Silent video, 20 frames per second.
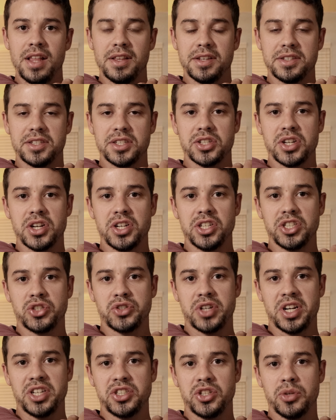This is going to
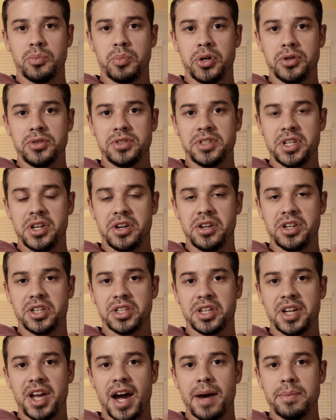stretch the
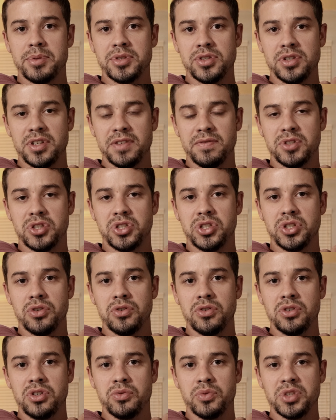posterior capsule of the
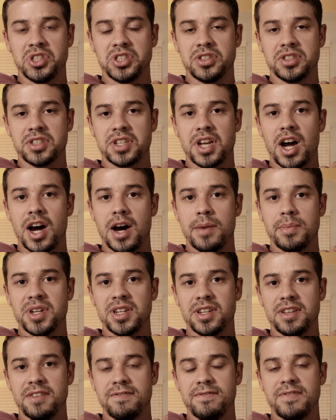shoulder, which is
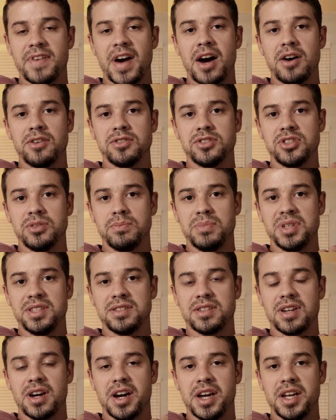commonly found to be
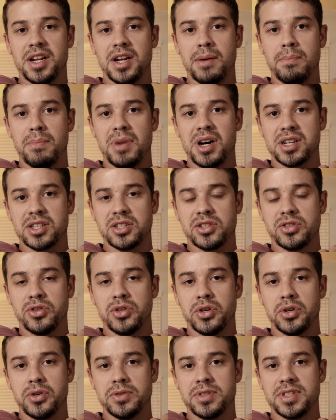tight amongst
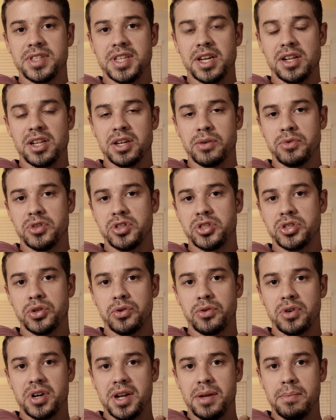those dealing with
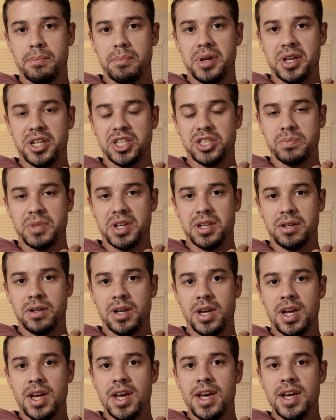shoulder impingement.
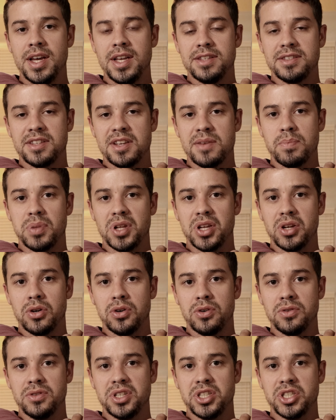Simply
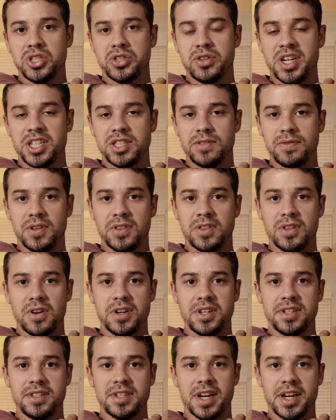hold this stretch for
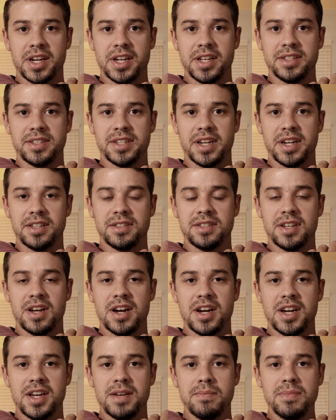30 seconds at a
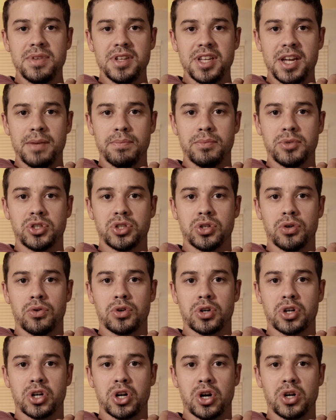time. Keep the
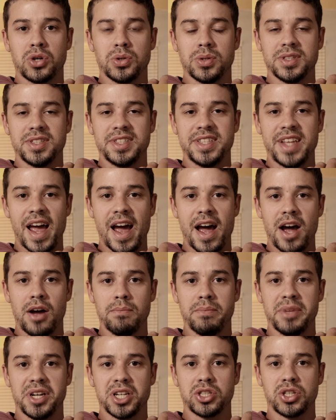shoulder girdle
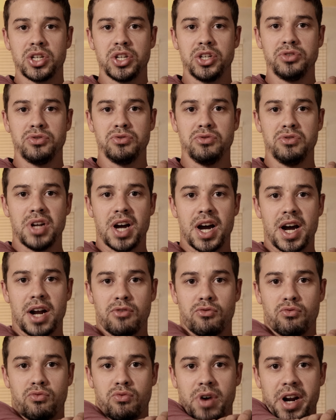down. Make sure you do
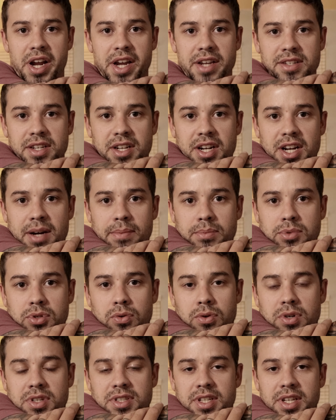not raise it up
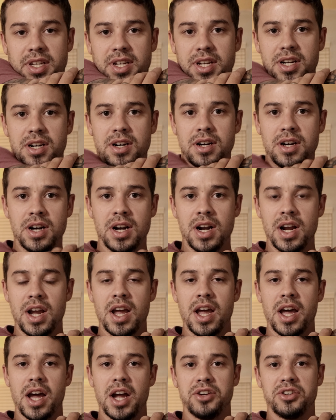towards the ear.
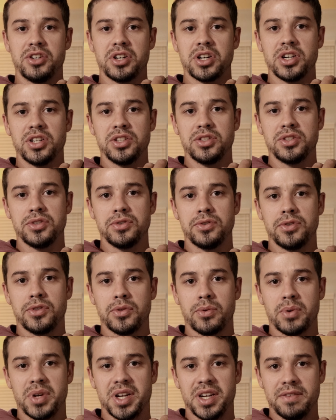And you're going to do
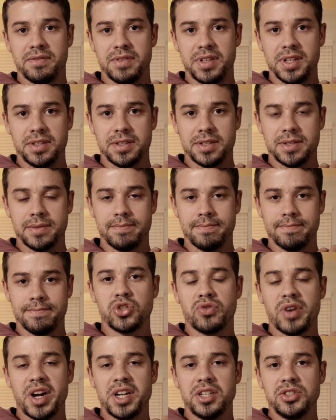3 of these.
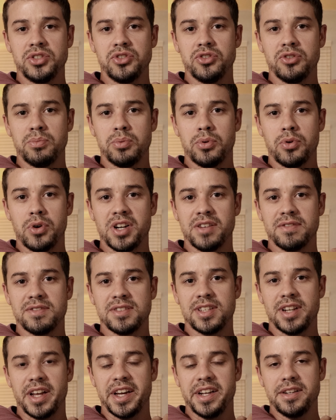Stretch to a point of
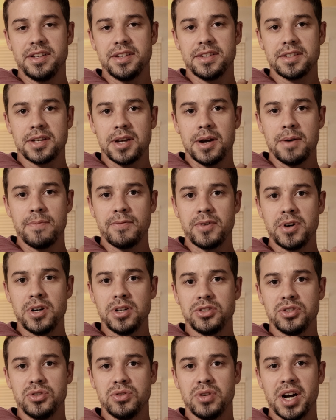slight
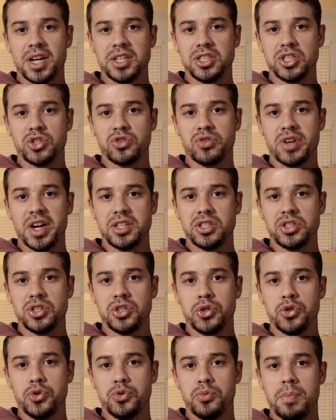discomfort. Do not
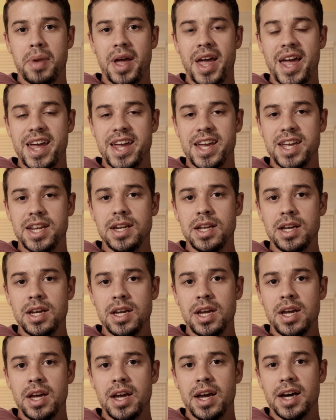stretch to pain,
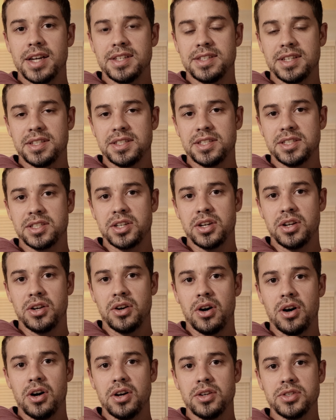as this is going
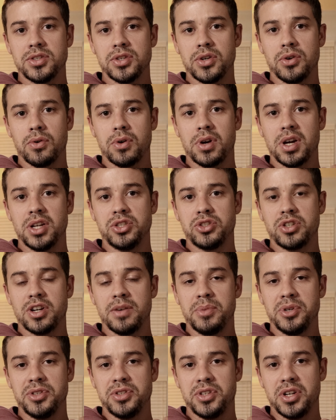to also
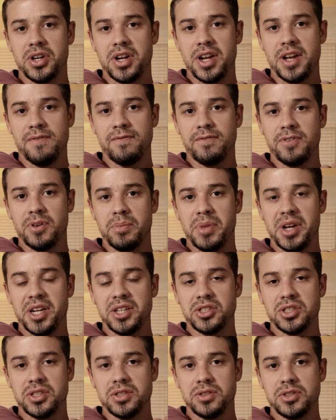contribute to your
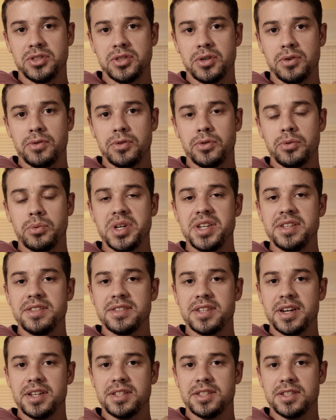inflammation. So 3
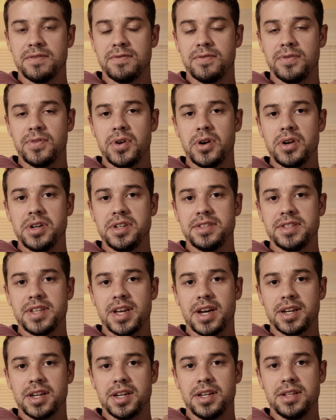sets of 30
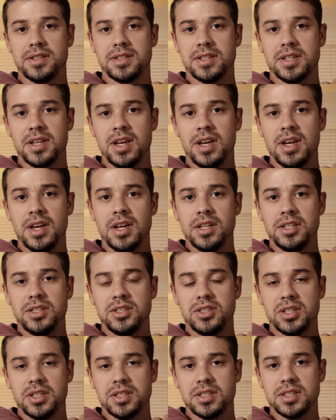seconds,
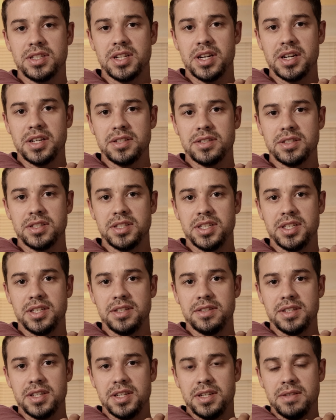just nice and
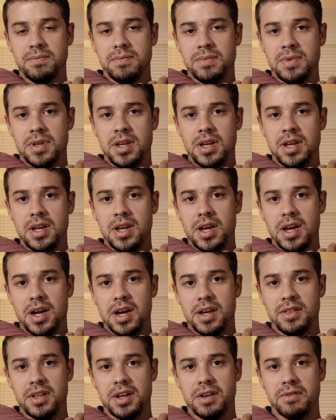easy,
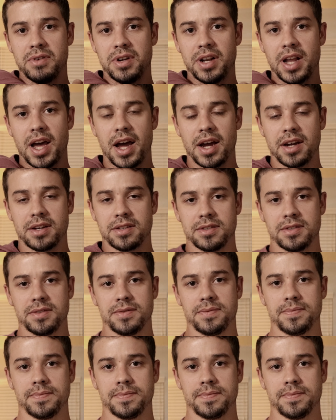and then relax.